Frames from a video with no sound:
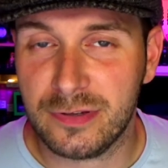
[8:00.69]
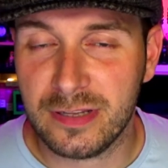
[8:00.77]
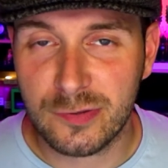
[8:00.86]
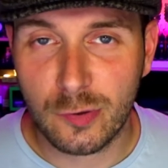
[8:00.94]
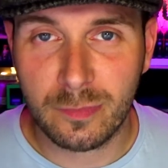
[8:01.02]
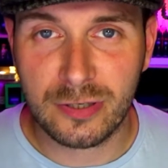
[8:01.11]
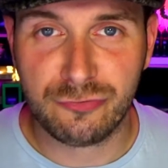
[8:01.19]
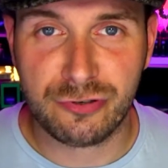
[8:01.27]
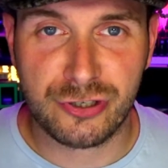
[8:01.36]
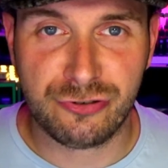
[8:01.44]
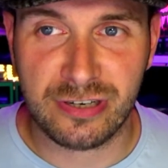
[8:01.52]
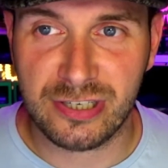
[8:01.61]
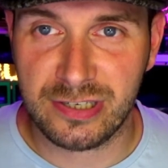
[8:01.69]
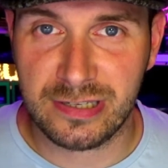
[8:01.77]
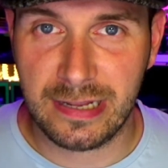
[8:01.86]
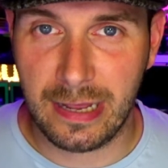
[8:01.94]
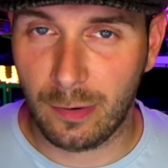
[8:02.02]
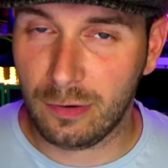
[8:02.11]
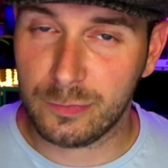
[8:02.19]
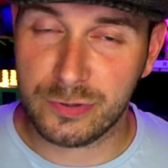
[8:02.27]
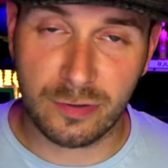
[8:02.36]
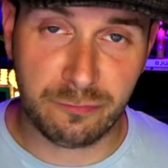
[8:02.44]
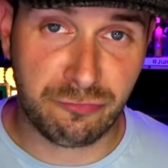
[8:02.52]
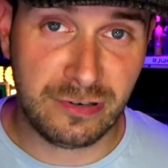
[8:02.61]
There's not much restriction now, which
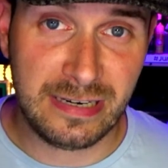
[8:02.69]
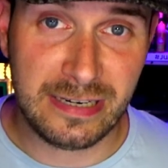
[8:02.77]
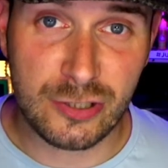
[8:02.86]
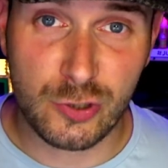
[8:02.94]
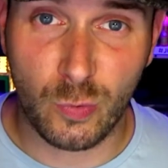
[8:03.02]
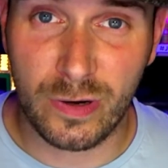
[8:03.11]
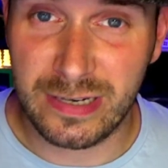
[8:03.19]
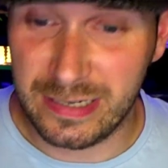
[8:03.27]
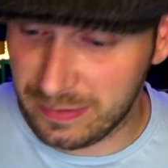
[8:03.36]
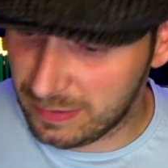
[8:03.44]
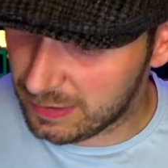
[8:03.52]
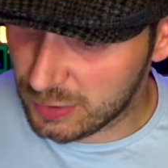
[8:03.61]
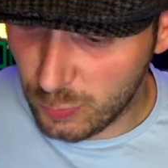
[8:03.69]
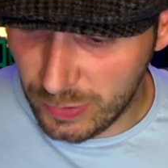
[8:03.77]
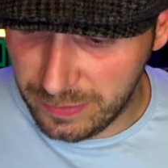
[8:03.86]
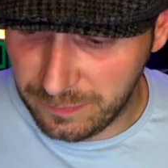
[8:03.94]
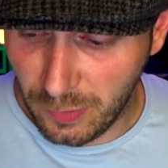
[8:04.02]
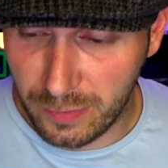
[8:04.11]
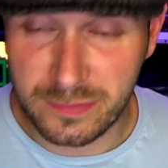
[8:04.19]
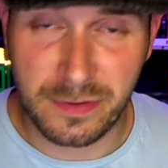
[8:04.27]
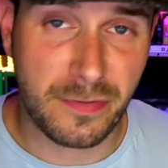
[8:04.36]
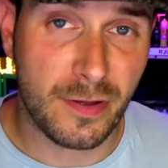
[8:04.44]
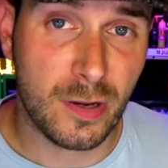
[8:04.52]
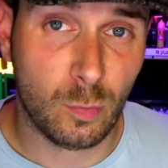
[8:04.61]
I really enjoyed. And 25 to
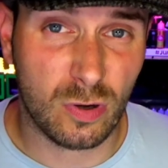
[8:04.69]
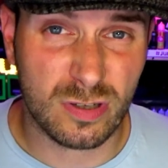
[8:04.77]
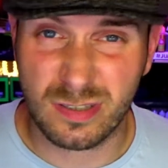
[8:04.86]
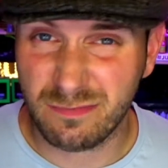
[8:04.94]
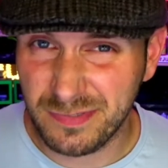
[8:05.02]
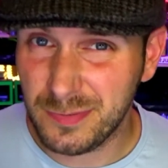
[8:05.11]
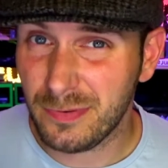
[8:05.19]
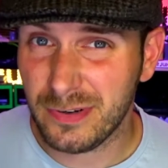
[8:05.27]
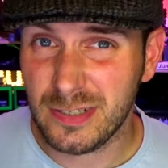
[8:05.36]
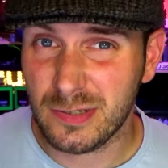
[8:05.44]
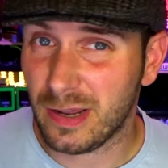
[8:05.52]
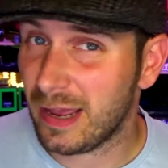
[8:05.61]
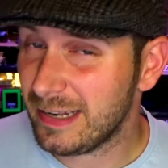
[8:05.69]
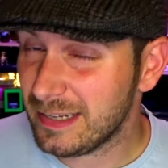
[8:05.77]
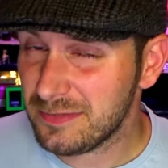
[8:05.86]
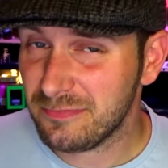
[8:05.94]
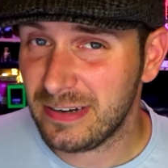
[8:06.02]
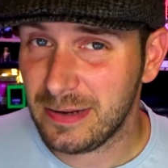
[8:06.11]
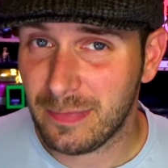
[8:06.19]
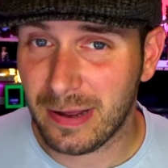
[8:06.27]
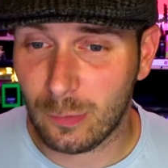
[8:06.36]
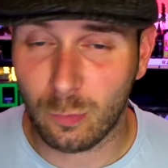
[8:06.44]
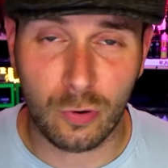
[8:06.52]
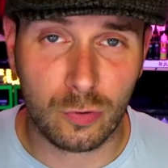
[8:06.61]
30 watts, to be honest, it doesn't really
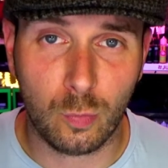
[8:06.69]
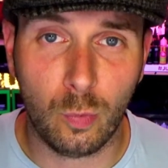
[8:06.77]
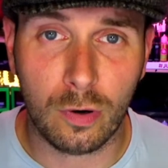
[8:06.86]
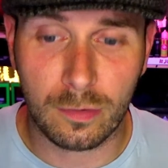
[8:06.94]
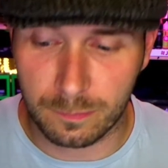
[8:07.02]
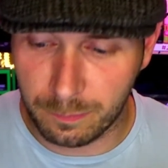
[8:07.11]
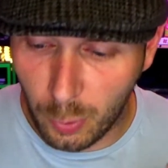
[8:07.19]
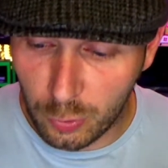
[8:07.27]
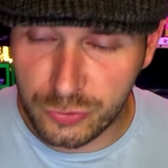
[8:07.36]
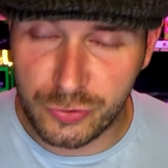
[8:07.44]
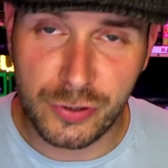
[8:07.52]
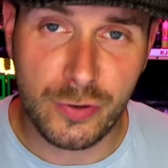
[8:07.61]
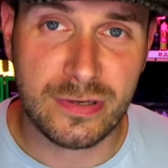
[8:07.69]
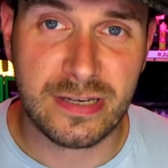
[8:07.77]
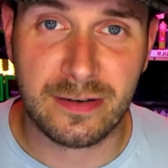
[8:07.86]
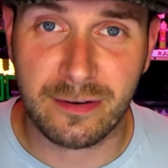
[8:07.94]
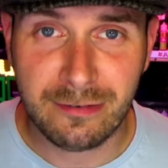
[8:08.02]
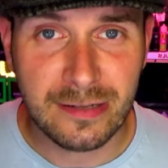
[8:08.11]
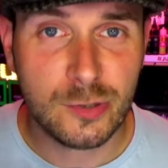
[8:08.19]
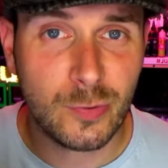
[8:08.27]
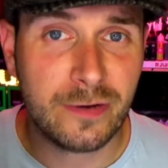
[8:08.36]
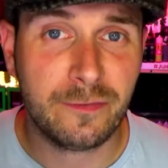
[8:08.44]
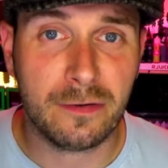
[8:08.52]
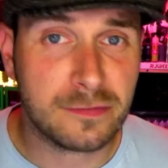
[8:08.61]
matter what pod you're using. Around
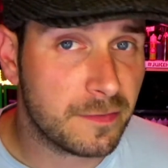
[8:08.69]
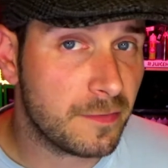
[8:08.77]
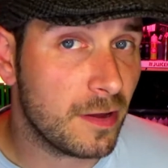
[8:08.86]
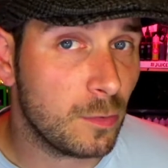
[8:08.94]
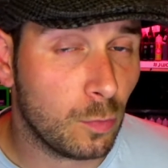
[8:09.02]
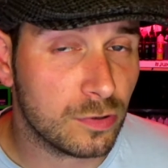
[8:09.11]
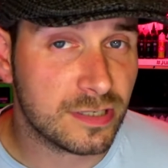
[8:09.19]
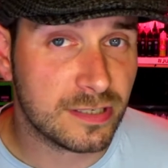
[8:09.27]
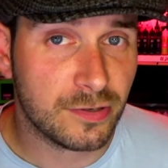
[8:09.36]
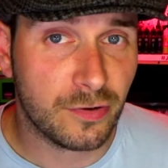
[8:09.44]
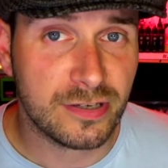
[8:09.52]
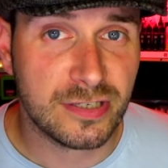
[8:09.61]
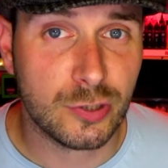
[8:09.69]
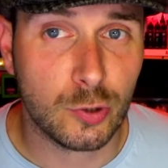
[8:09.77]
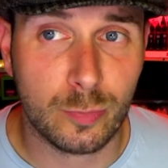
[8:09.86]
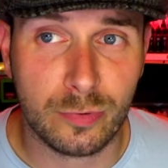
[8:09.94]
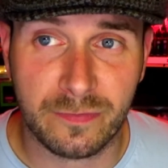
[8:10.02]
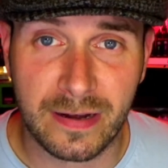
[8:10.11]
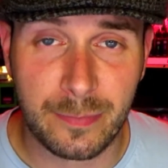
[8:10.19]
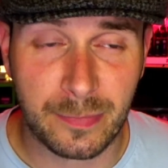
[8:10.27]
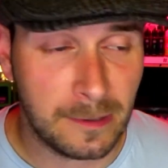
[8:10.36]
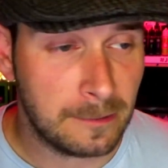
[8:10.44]
25 to 30 watts is a nice and durable vape.